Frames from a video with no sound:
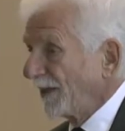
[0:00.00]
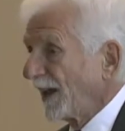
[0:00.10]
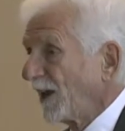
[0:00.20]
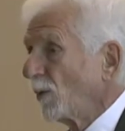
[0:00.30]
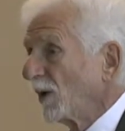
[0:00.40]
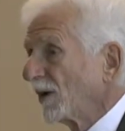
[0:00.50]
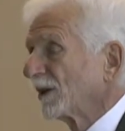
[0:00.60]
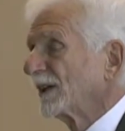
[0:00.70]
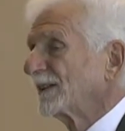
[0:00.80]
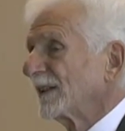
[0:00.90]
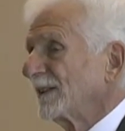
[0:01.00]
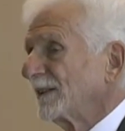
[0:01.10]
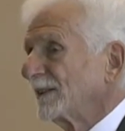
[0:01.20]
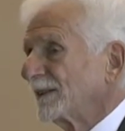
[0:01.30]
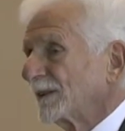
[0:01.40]
they will
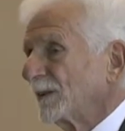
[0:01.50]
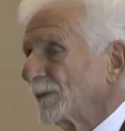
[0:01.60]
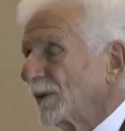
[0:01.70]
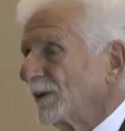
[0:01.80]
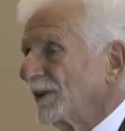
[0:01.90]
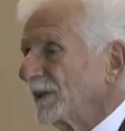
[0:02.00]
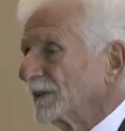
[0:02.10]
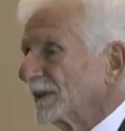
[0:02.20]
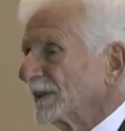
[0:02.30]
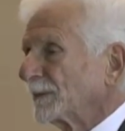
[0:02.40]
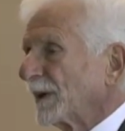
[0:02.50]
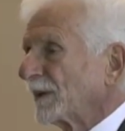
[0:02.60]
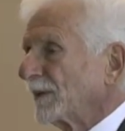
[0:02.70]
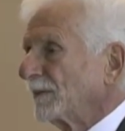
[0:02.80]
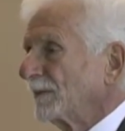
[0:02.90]
continue to improve the use of the
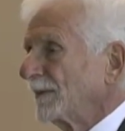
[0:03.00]
spectrum.